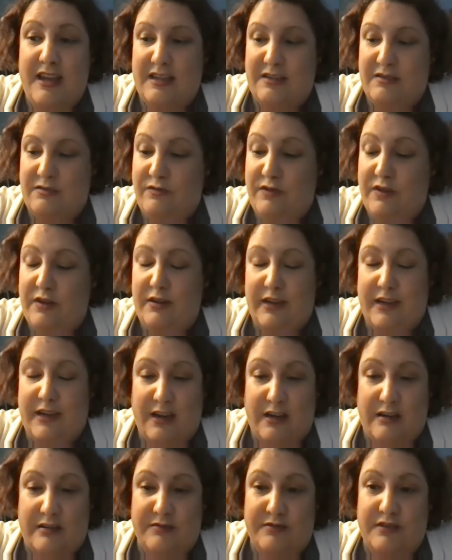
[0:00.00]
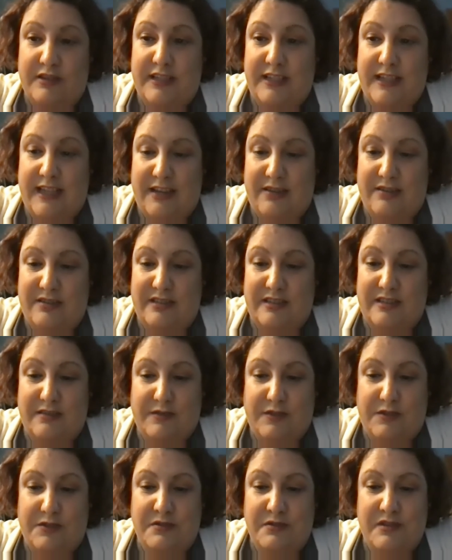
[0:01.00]
very carefully counted the
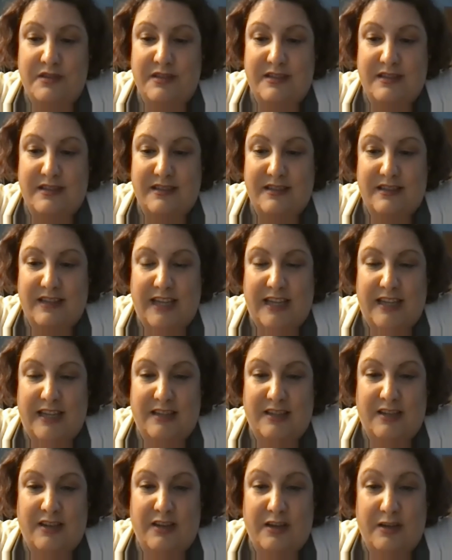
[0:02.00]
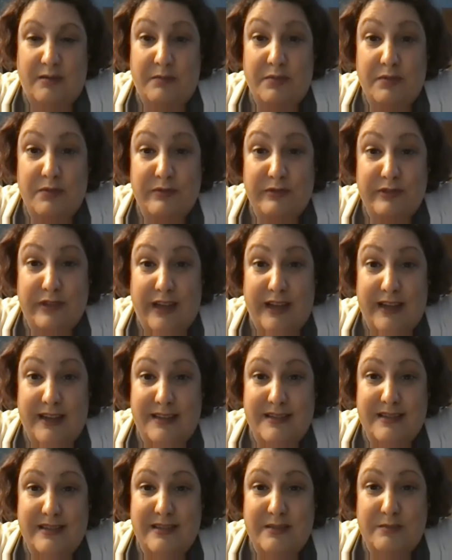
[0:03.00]
votes and, and cut up
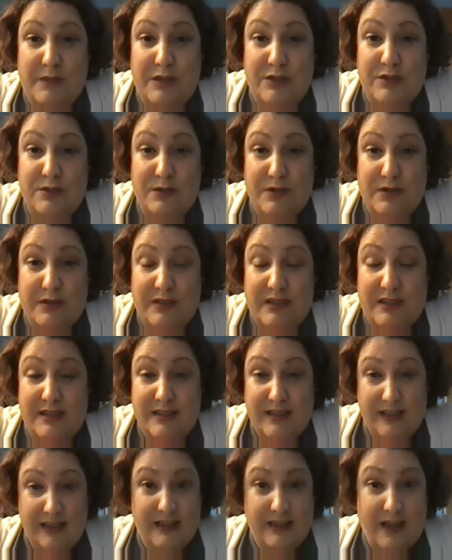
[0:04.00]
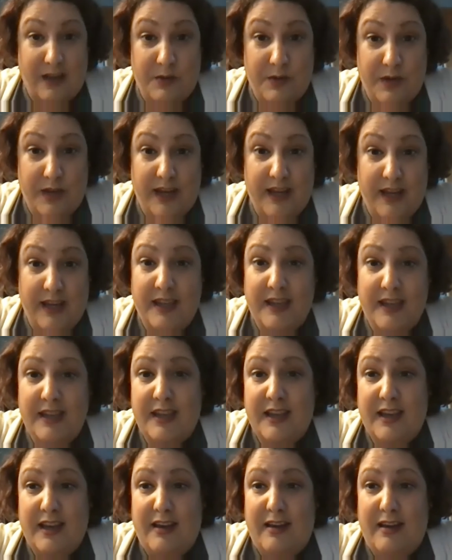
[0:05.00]
lines to make sure that it stayed that way.
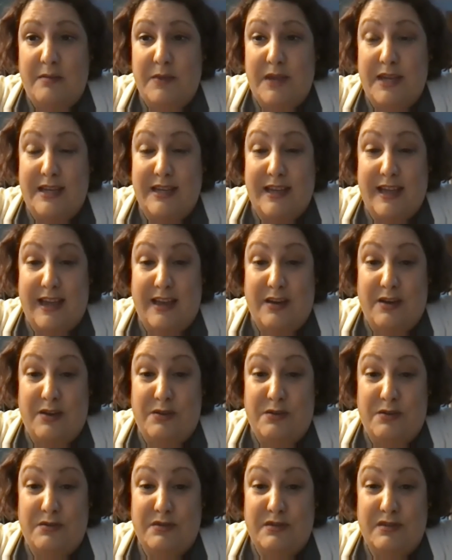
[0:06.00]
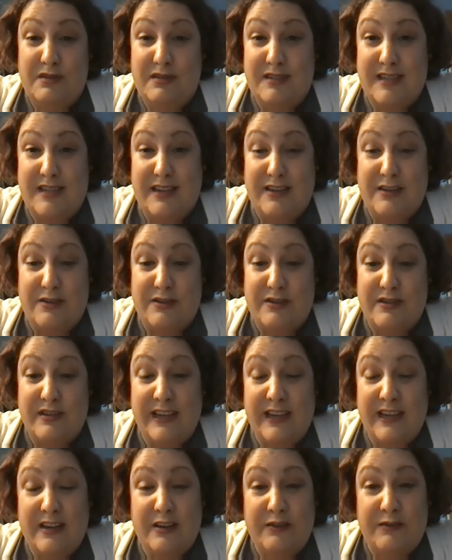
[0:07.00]
Um, and now, 10 years
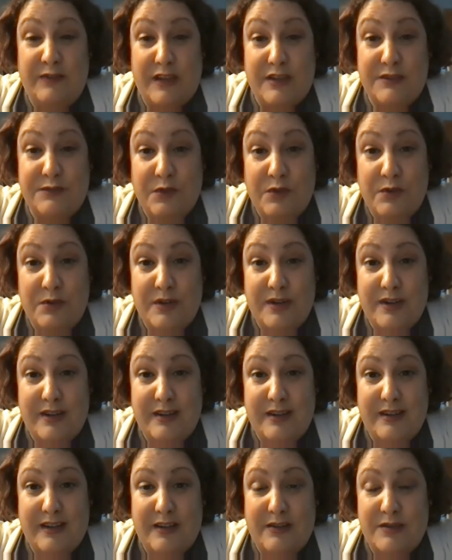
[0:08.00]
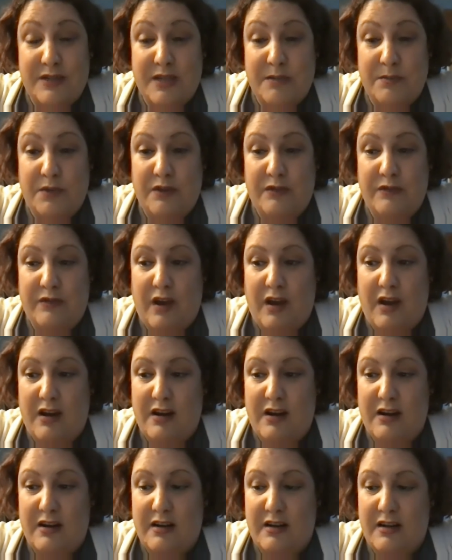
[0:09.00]
later, fast forward, you know, some of
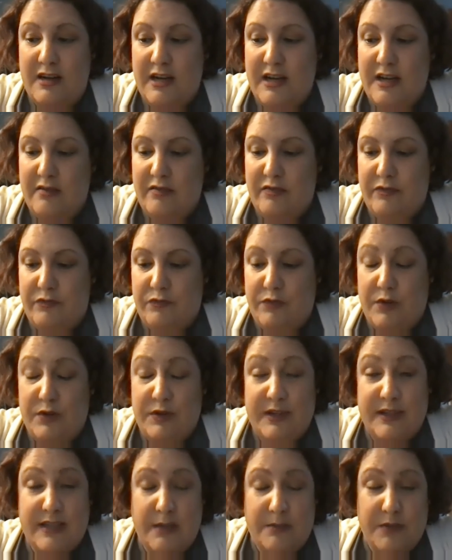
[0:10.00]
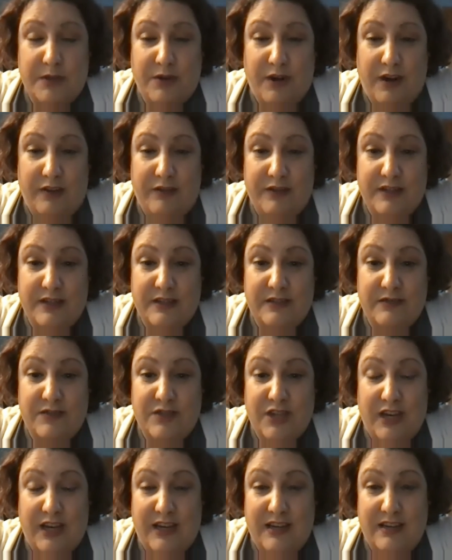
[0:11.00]
our voting demographics have
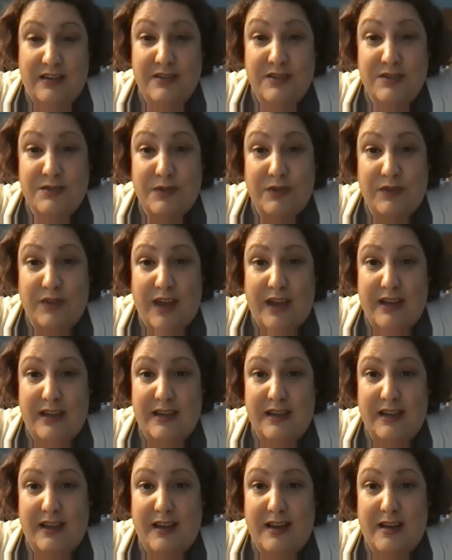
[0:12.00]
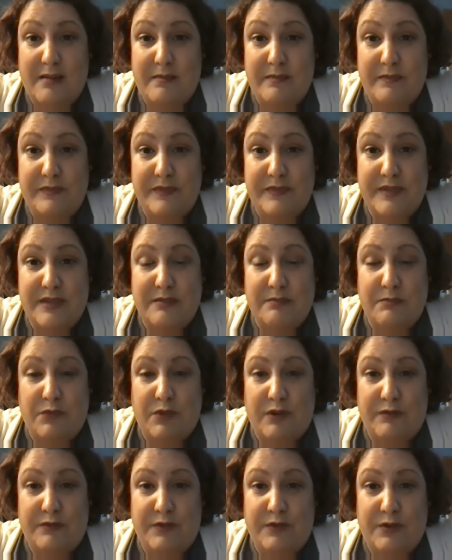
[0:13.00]
changed. We've had um, some
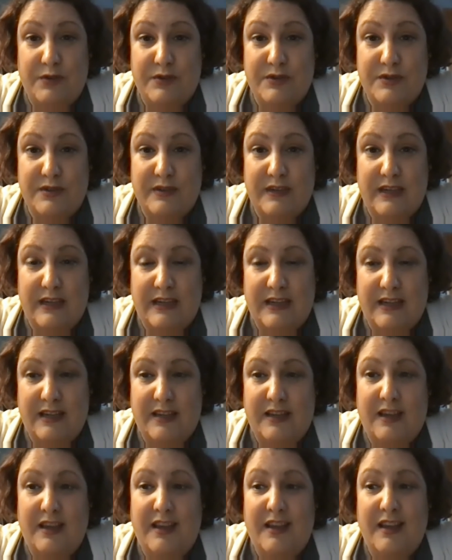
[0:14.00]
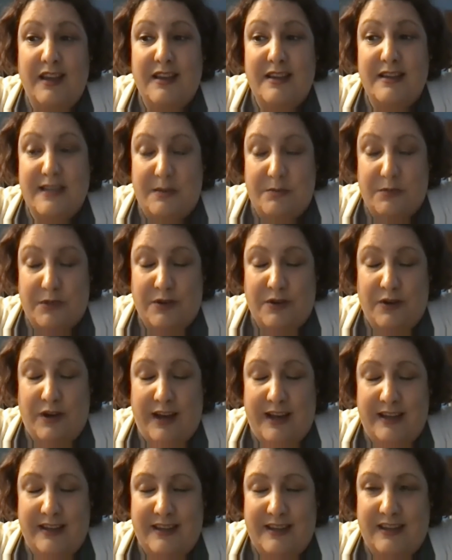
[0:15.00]
more folks leaning
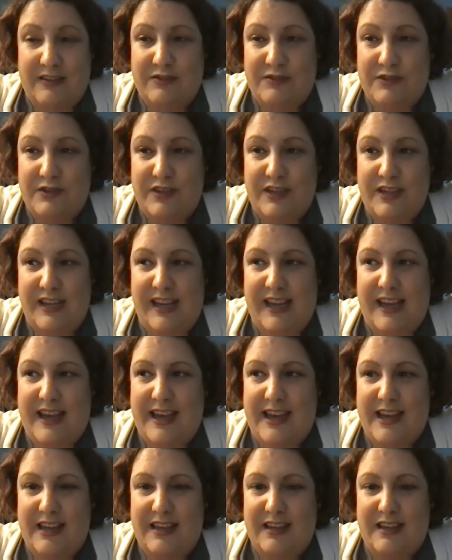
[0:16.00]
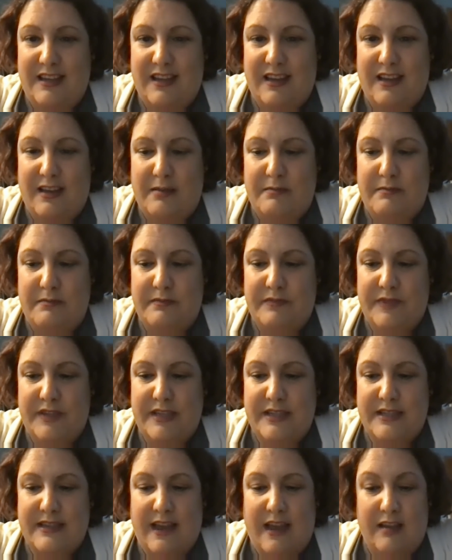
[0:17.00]
Democrat, thankfully, and um,
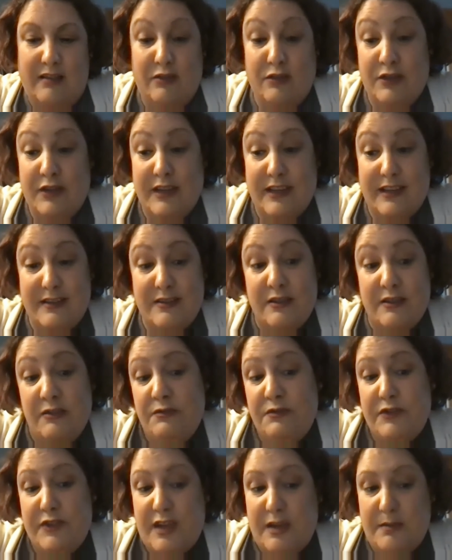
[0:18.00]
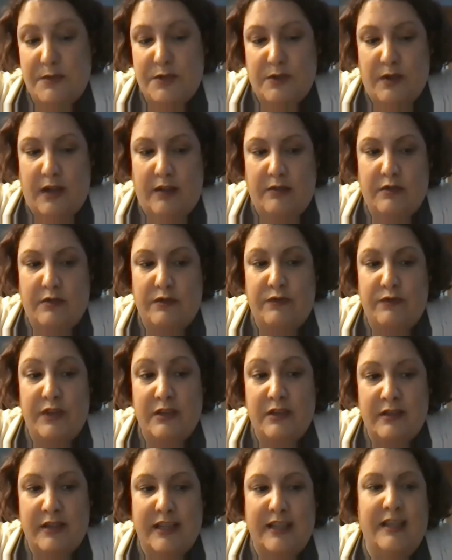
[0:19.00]
it's not looking as good for them. So I have a
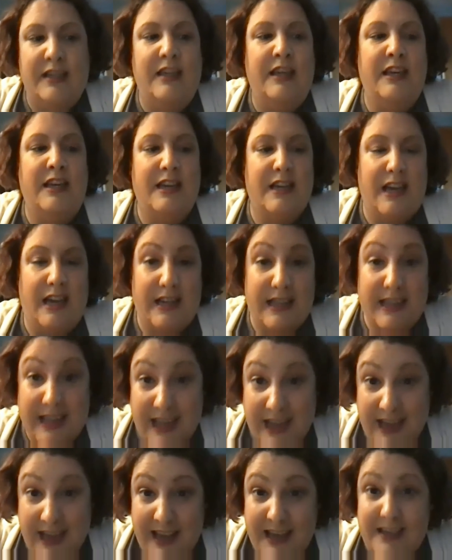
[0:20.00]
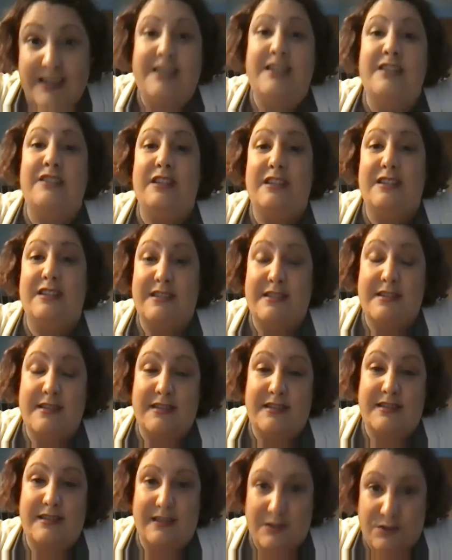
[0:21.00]
feeling, again, that
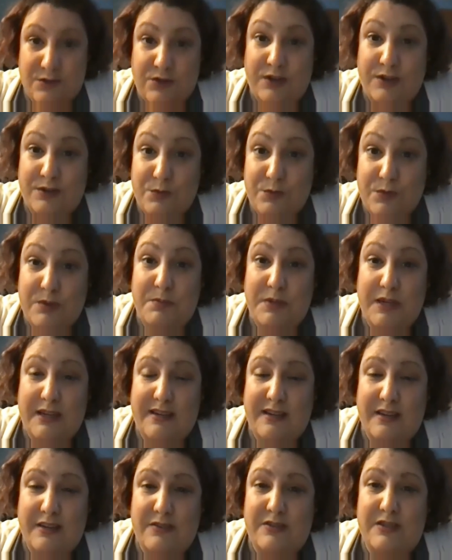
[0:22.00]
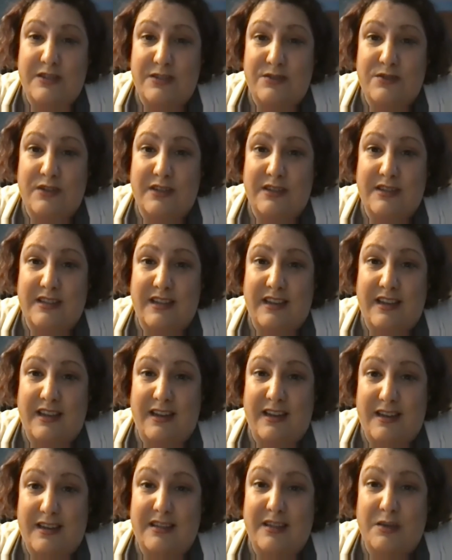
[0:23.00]
this district would be another district
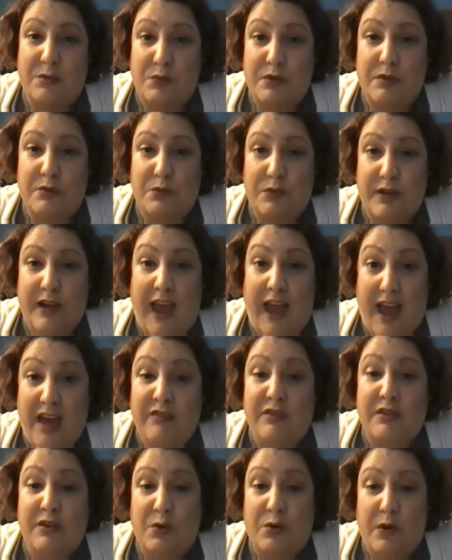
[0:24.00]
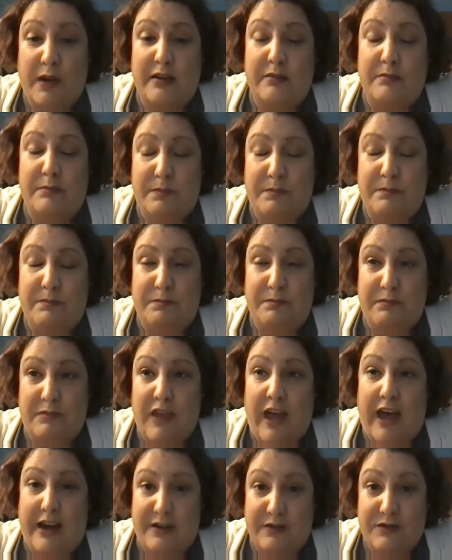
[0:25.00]
uh, that would, would have quite a
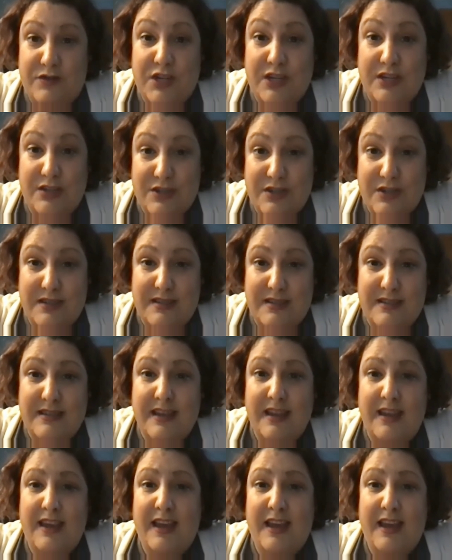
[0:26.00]
lot of changes.